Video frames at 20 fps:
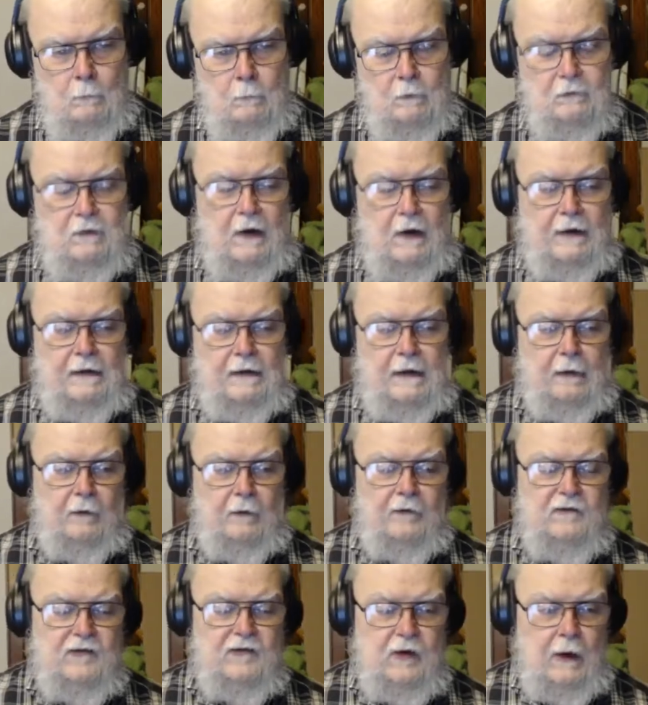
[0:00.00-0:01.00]
to take
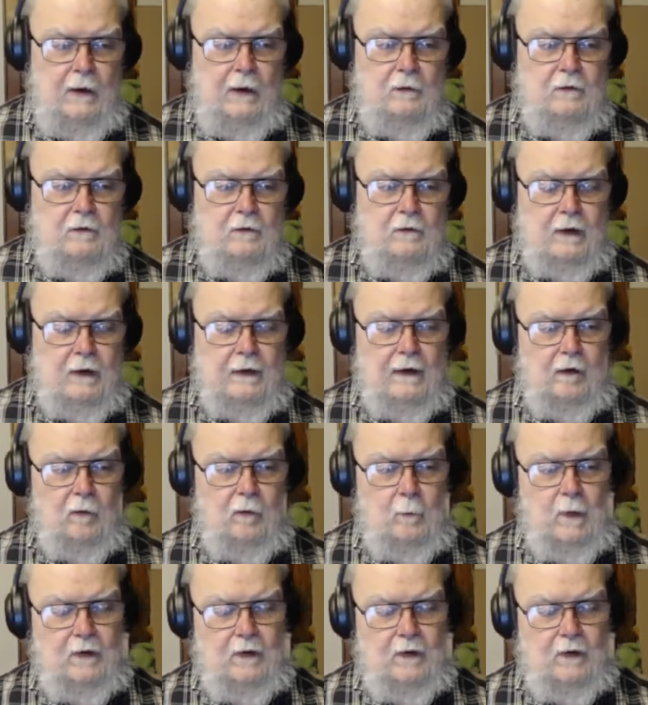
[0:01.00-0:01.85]
care of Jen, to take care of